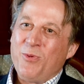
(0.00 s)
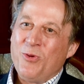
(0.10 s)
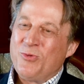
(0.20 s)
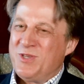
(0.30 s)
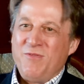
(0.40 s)

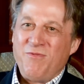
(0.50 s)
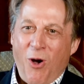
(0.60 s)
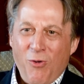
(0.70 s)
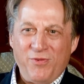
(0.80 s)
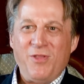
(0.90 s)
who was
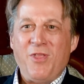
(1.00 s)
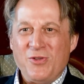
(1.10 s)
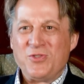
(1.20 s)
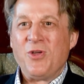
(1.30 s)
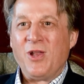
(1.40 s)
involved in
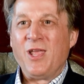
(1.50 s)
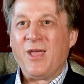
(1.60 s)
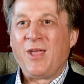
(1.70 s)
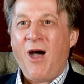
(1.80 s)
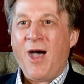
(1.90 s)
those
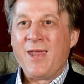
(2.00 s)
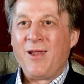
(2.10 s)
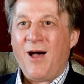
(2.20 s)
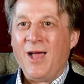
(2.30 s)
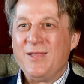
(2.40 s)
earlier
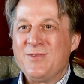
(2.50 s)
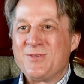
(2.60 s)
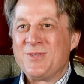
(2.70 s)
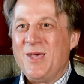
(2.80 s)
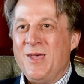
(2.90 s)

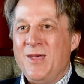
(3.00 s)
guidelines